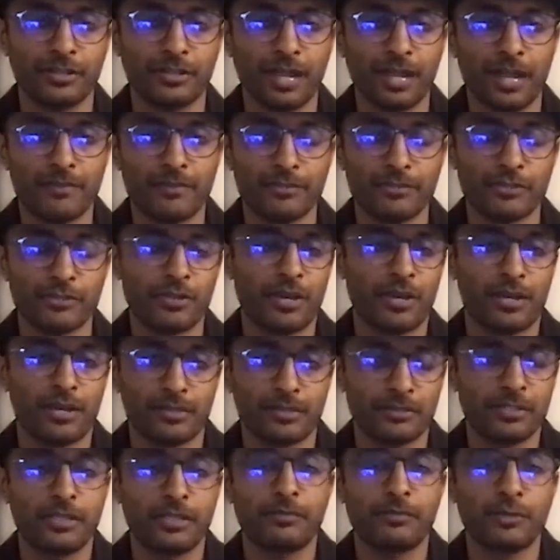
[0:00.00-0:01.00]
uh, have a
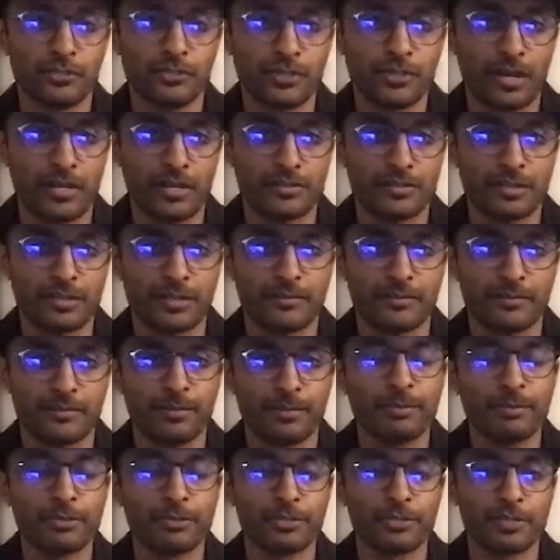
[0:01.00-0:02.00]
chance, give it a chance,
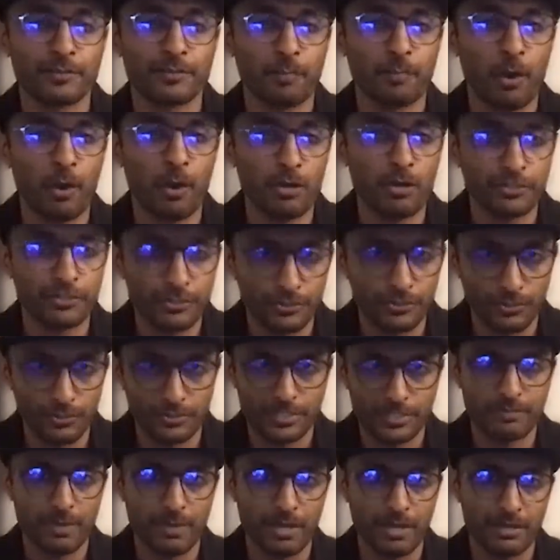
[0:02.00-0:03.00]
and people respond to
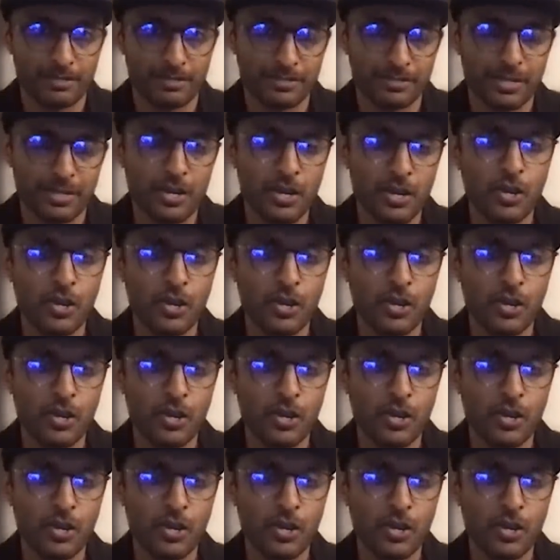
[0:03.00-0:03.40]
those emails,